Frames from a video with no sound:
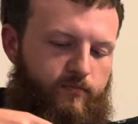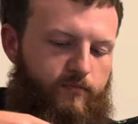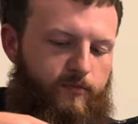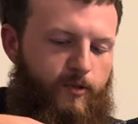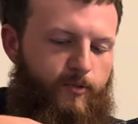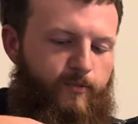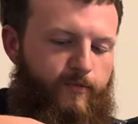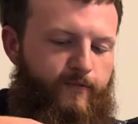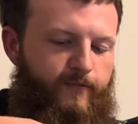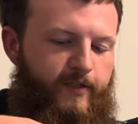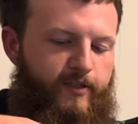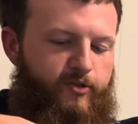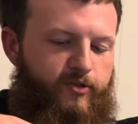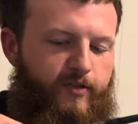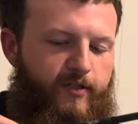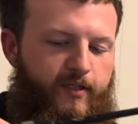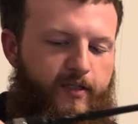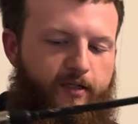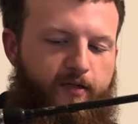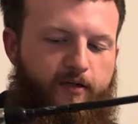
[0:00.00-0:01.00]
I'll eventually
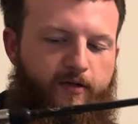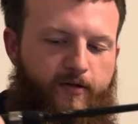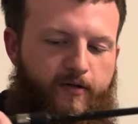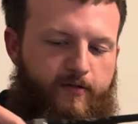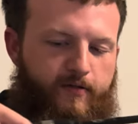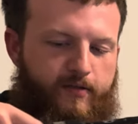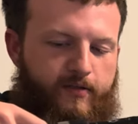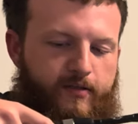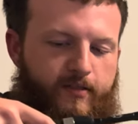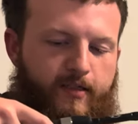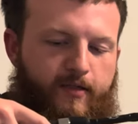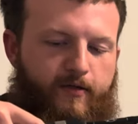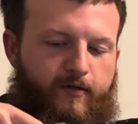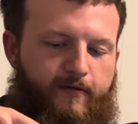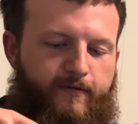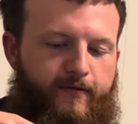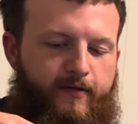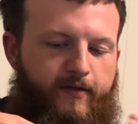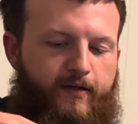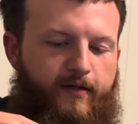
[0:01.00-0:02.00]
get all this off
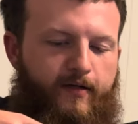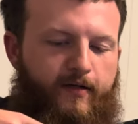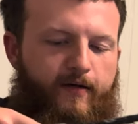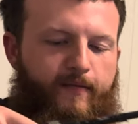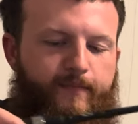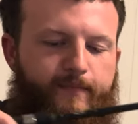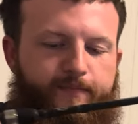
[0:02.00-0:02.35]
of there.